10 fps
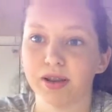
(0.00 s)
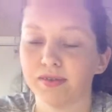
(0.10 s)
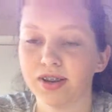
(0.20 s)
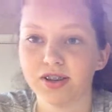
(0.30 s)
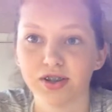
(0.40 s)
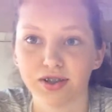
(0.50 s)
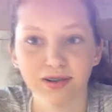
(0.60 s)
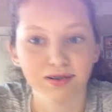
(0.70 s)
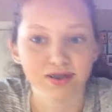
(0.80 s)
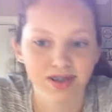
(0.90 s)
I've literally just
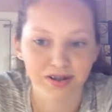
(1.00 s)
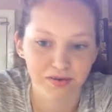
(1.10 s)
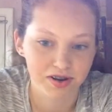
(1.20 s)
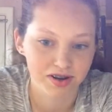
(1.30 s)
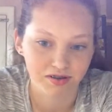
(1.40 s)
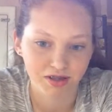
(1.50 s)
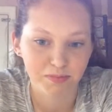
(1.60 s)
looked at the ingredients,